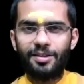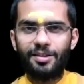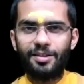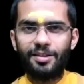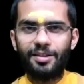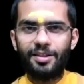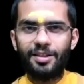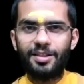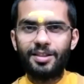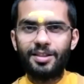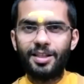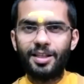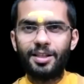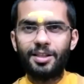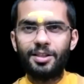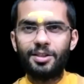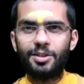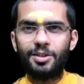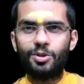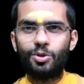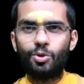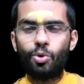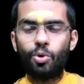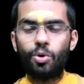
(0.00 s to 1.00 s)
it says,
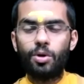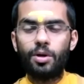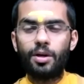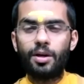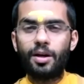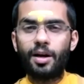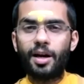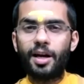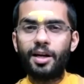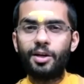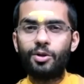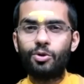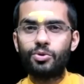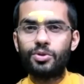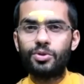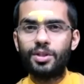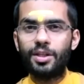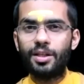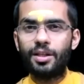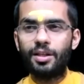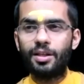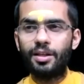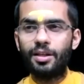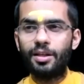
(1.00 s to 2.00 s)
don't try to
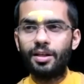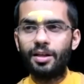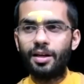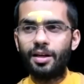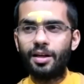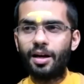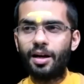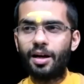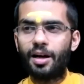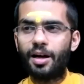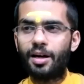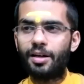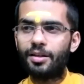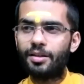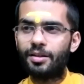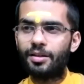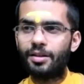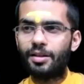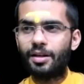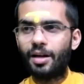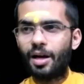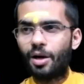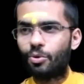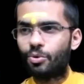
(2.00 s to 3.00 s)
see
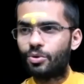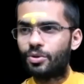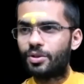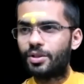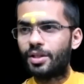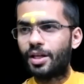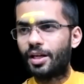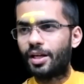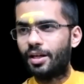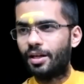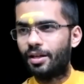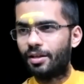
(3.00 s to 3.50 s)
Ananda outside.